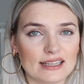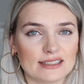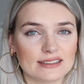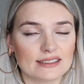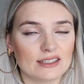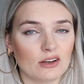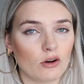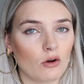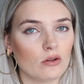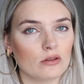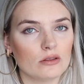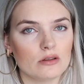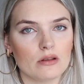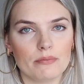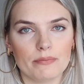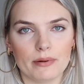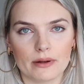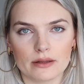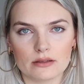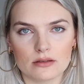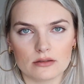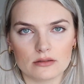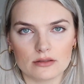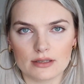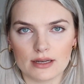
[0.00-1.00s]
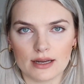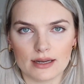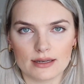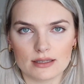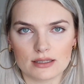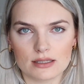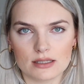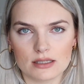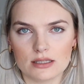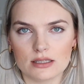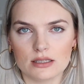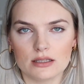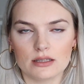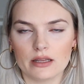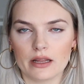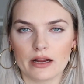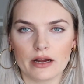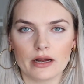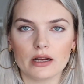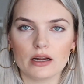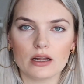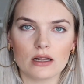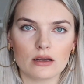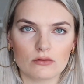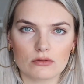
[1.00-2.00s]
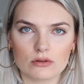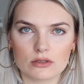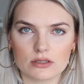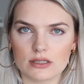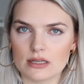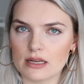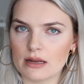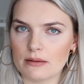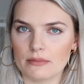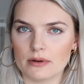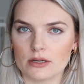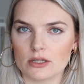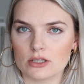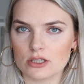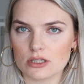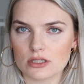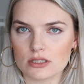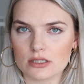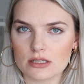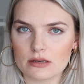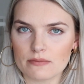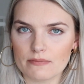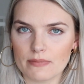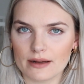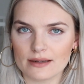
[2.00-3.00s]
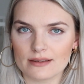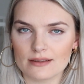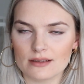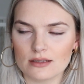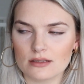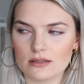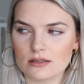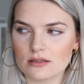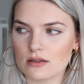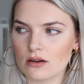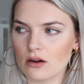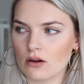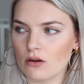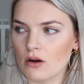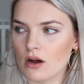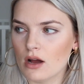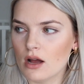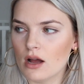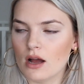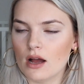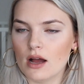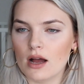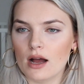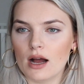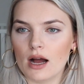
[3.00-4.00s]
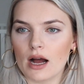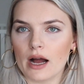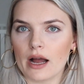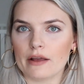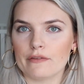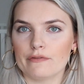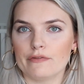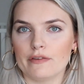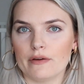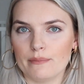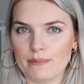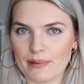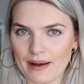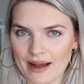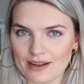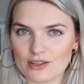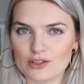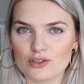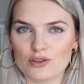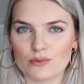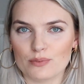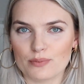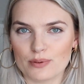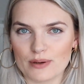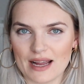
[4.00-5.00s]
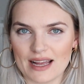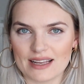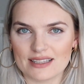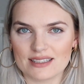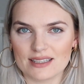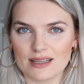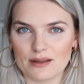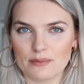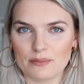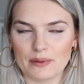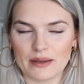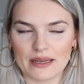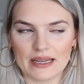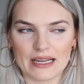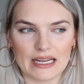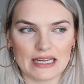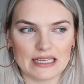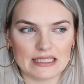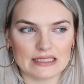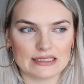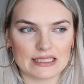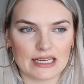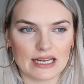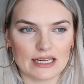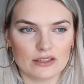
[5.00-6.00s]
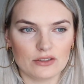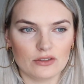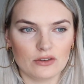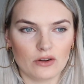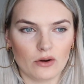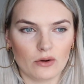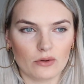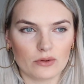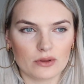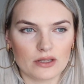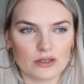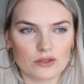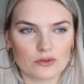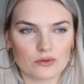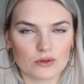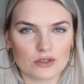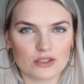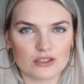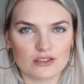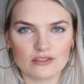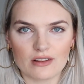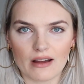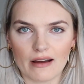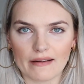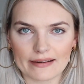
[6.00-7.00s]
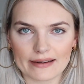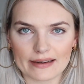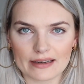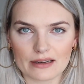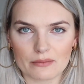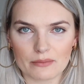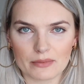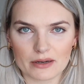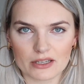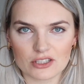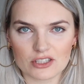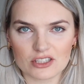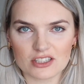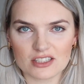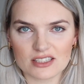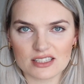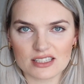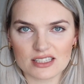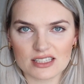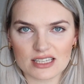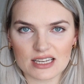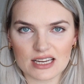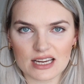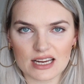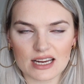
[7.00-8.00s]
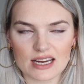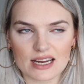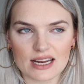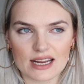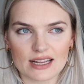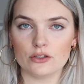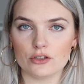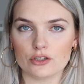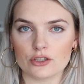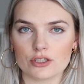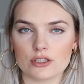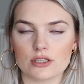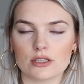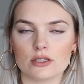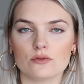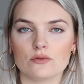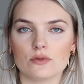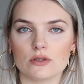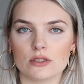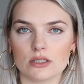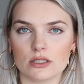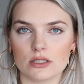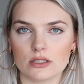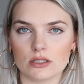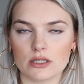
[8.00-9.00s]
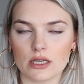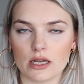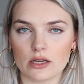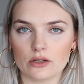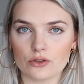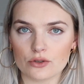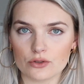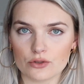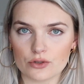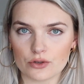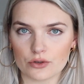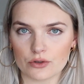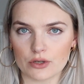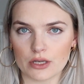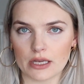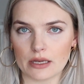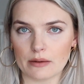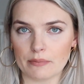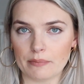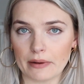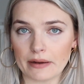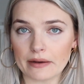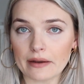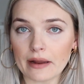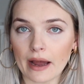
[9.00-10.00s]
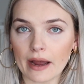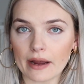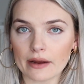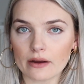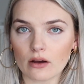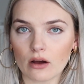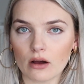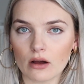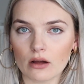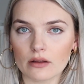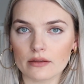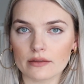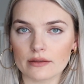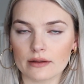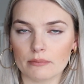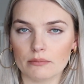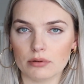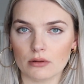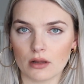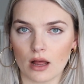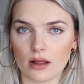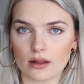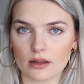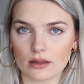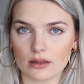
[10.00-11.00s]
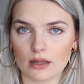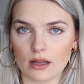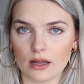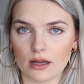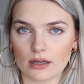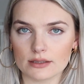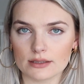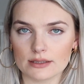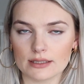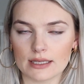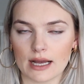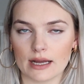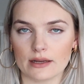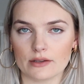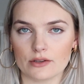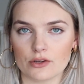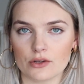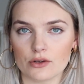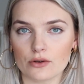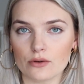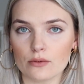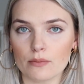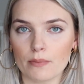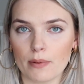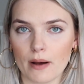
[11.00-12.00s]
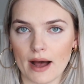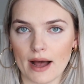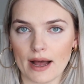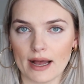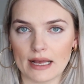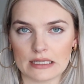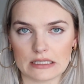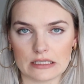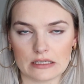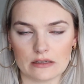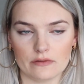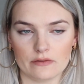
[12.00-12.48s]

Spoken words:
The only button that it's in there, it was the emergency button, so I felt bad to press it because I know this was not an emergency. Nurses will still tell you to keep an eye on the blood clot that you pass.